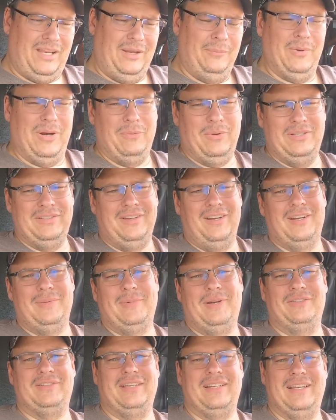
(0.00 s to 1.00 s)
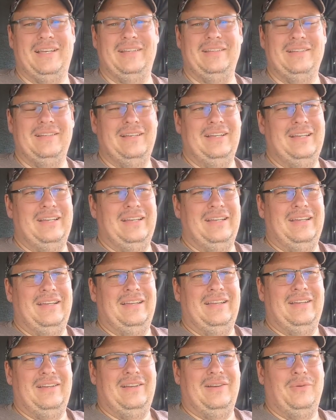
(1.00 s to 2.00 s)
But I want to talk about today
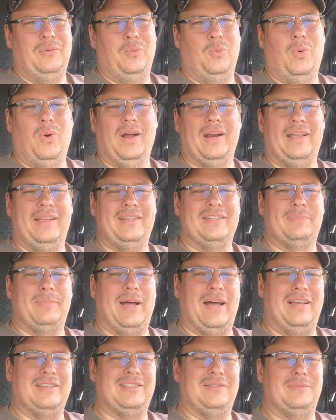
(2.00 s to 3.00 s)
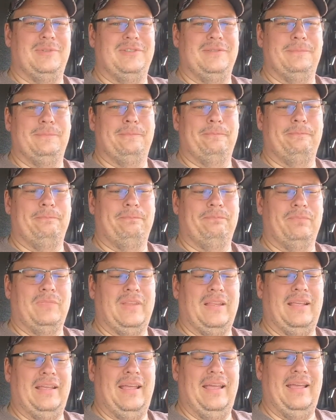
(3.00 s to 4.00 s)
what is possible.
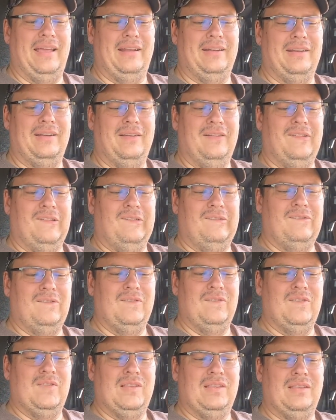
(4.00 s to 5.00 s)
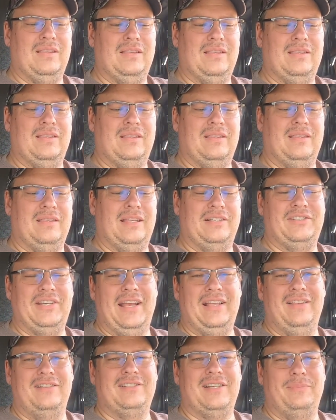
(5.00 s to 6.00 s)
And the
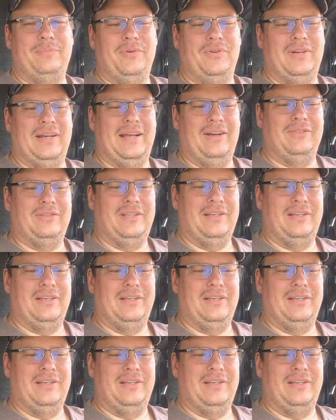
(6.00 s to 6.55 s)
challenge I'm putting out